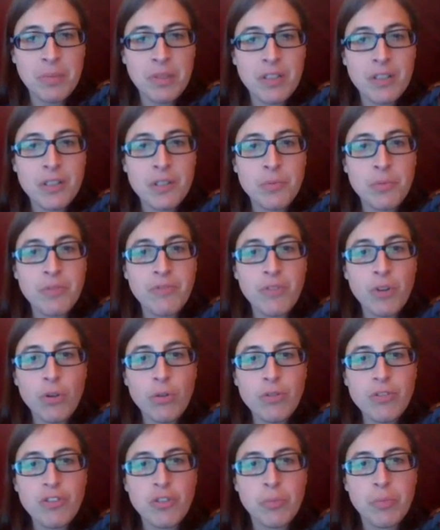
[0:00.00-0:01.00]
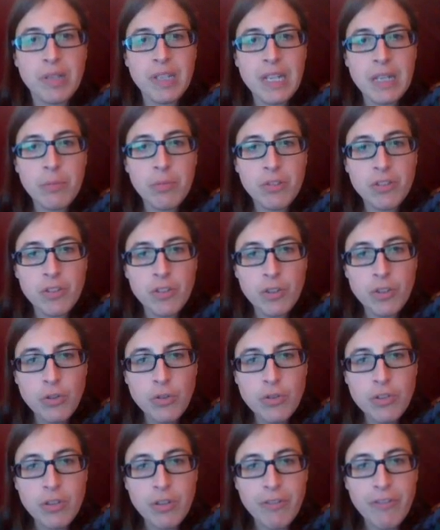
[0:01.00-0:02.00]
because we've also been able to
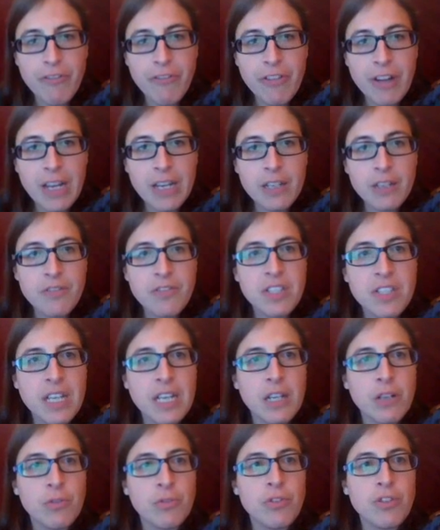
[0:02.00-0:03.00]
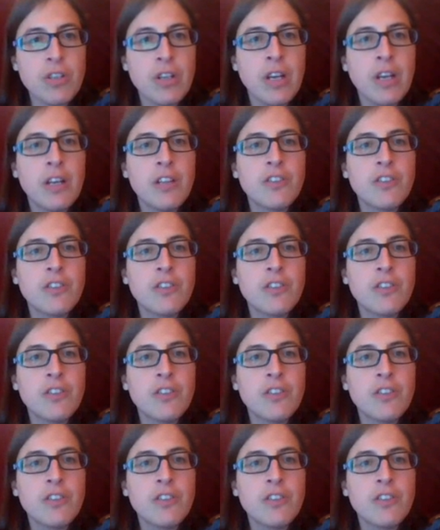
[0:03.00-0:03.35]
use our fan of sound